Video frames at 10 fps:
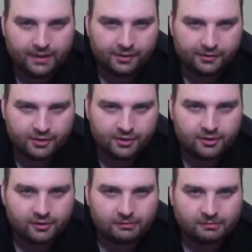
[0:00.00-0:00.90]
got
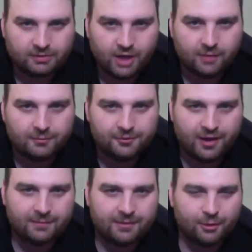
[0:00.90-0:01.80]
another
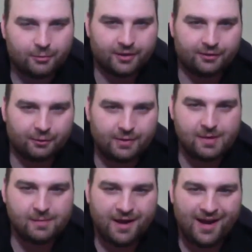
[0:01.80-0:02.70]
garbage game here. We got the
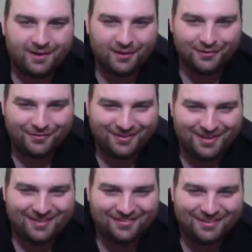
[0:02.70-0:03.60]
Green Bay Packers
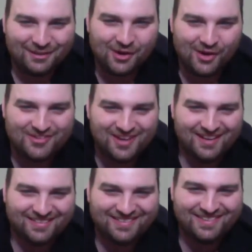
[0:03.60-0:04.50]
against the New York
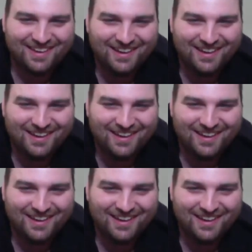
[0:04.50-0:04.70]
Jets.